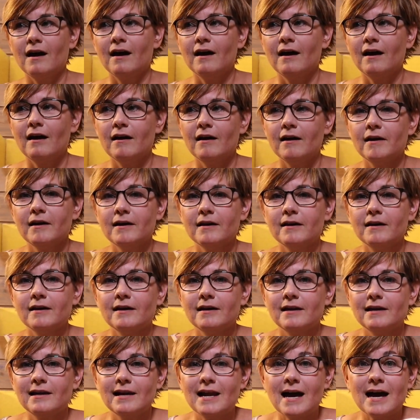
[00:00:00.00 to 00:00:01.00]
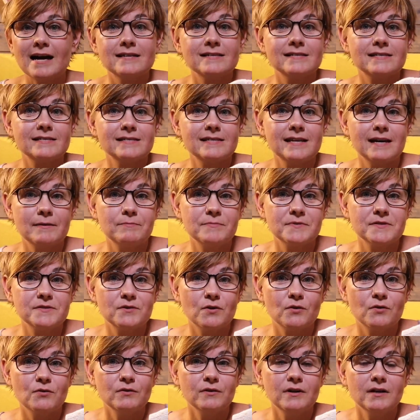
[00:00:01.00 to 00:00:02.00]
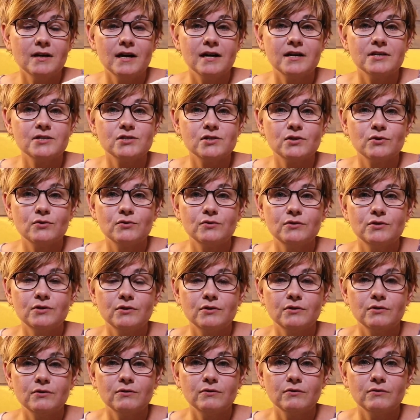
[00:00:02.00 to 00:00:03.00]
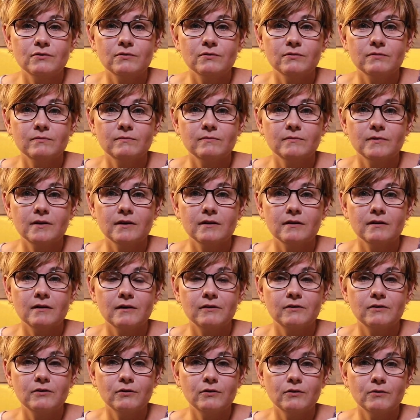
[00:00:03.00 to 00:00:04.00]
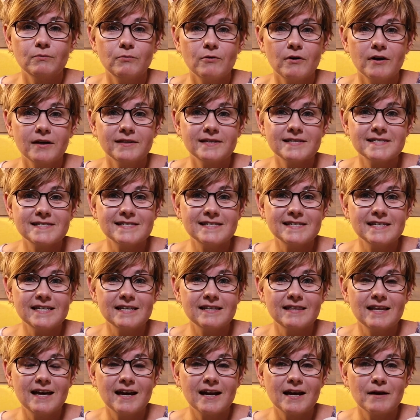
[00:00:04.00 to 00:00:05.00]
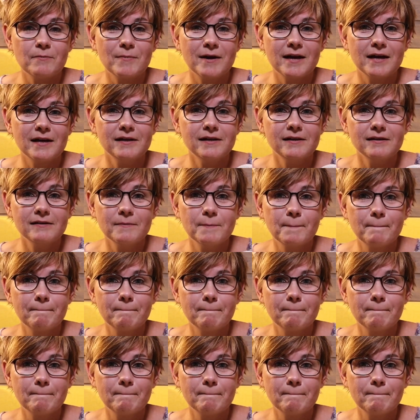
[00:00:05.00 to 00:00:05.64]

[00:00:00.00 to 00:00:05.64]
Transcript: Last episode I showed you another Brightest Tea that I made,